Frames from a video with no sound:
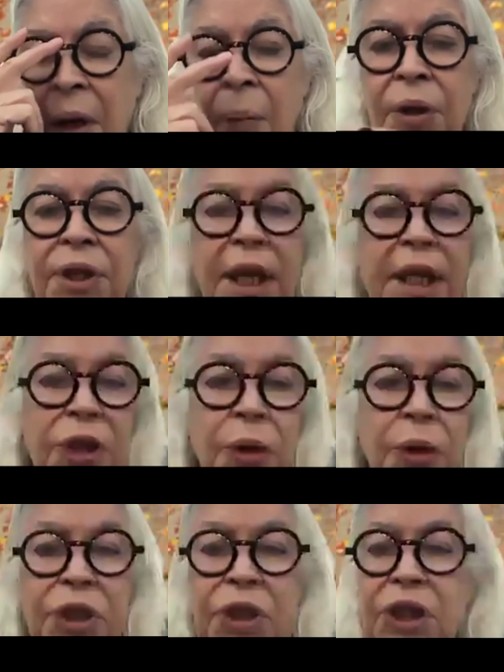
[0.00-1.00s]
but their
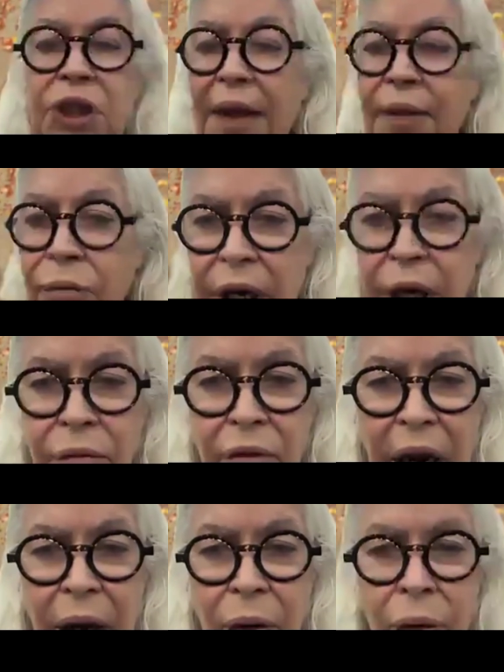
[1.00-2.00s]
sources are the written
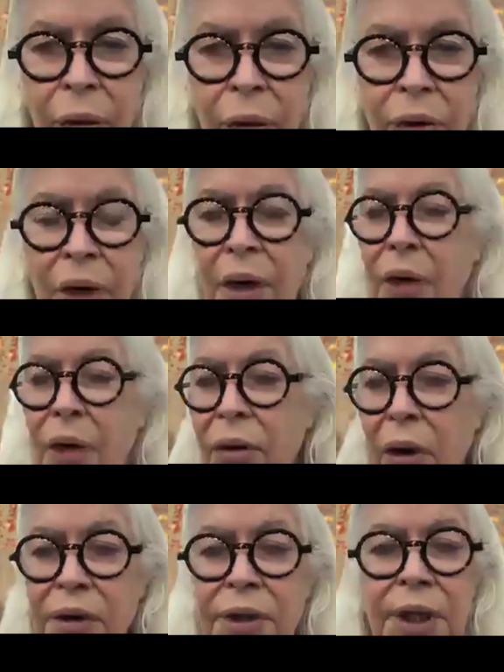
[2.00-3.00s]
record,
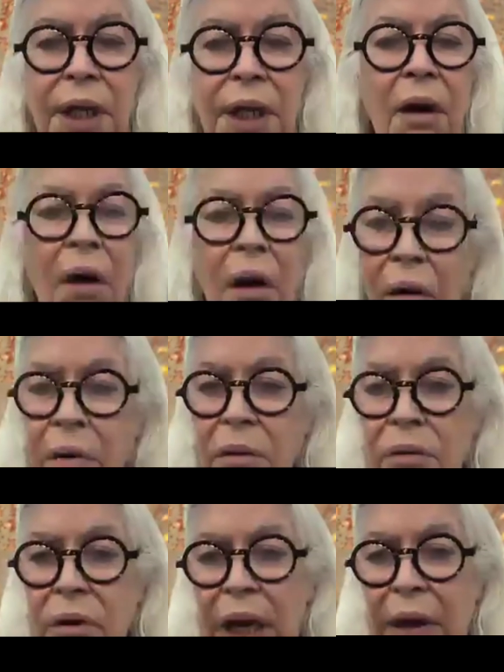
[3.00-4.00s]
not the
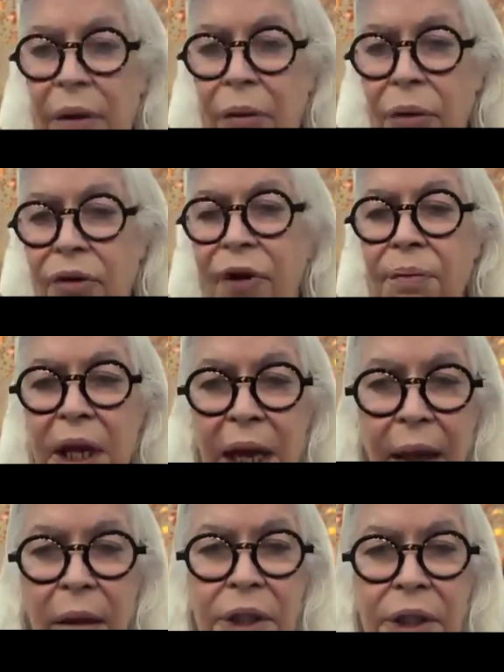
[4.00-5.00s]
oral record from the
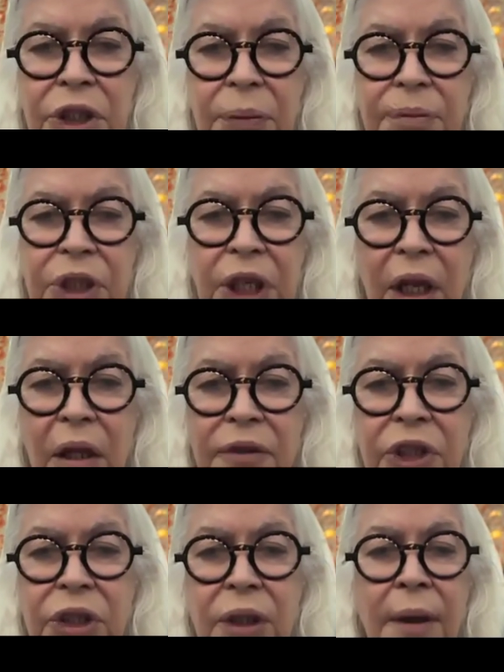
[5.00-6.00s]
elders
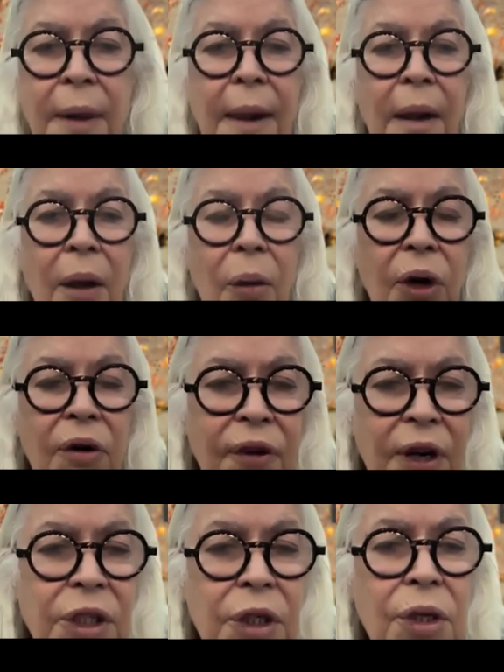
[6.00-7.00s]
themselves. When
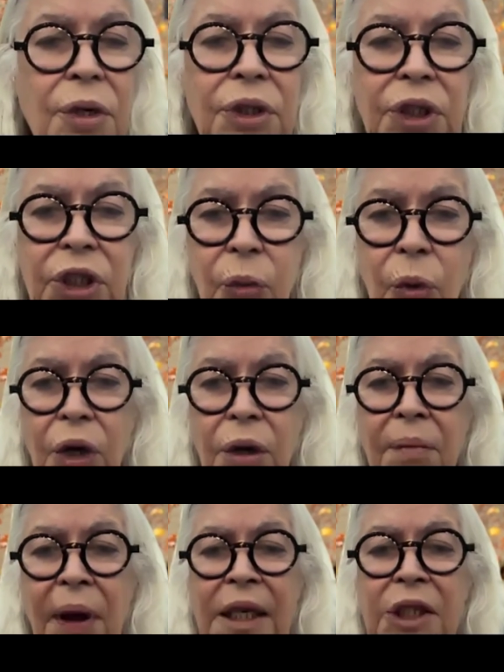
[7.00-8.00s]
Victor uses the word
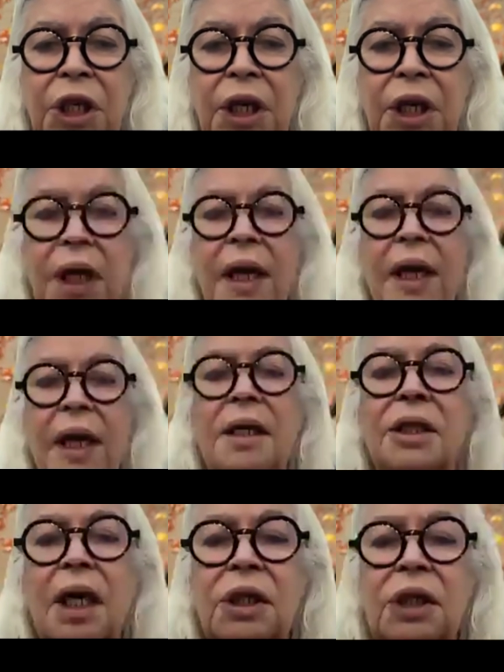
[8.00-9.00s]
magic, he
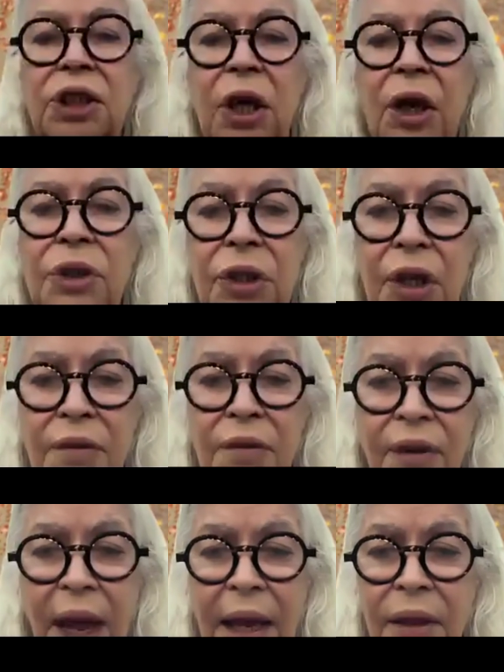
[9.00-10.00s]
does so to
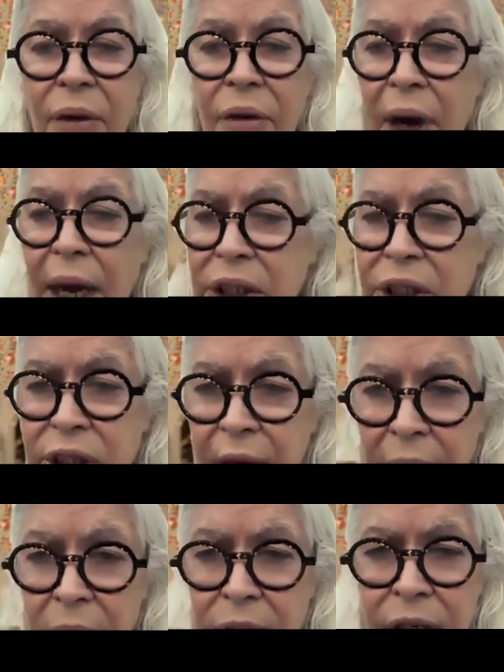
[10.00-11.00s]
convey the great
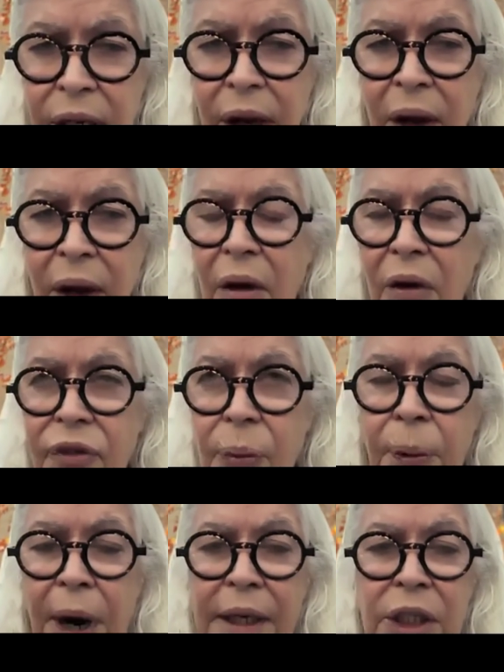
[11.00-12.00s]
subtlety of the
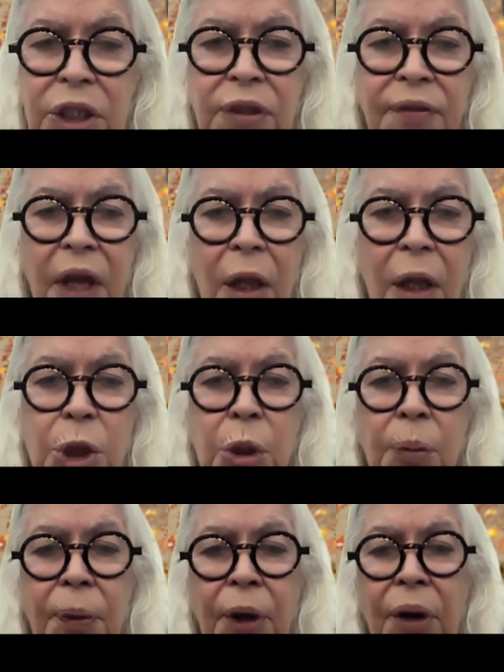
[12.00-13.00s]
practice of
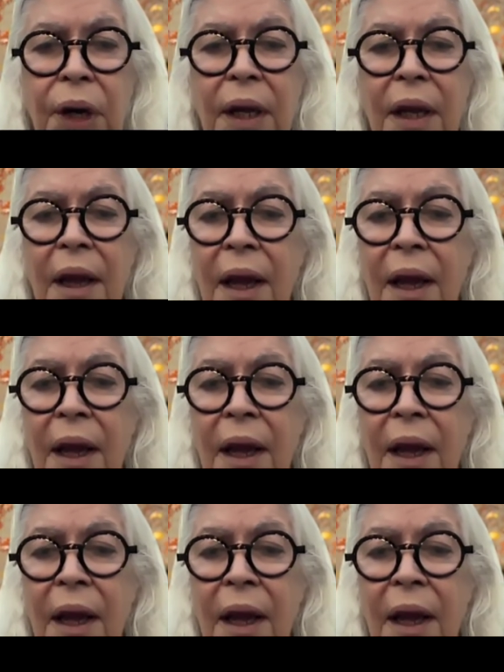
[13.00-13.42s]
cultural burning